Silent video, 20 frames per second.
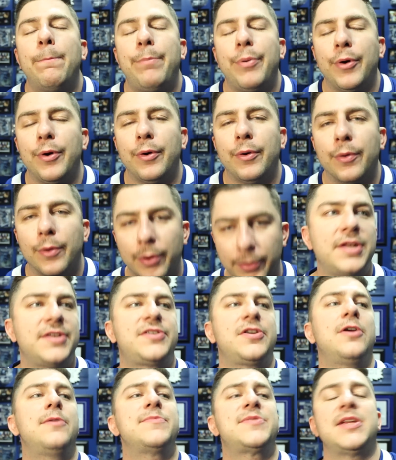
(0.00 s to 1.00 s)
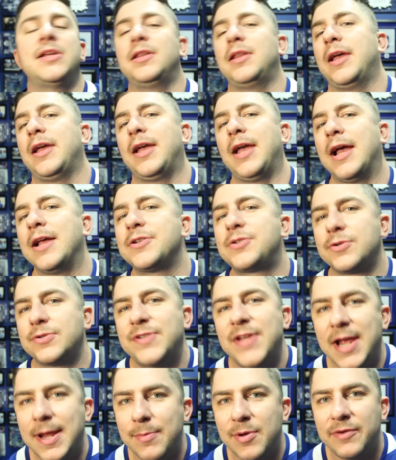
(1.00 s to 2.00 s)
Boo. In terms of like
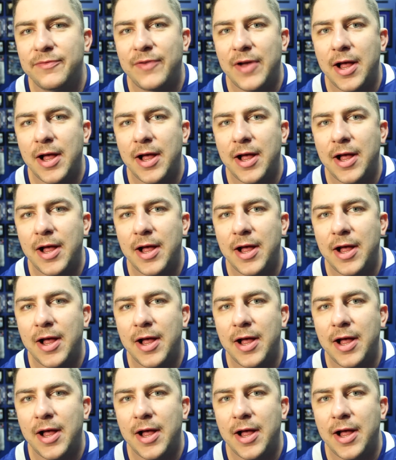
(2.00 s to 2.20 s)
entertainment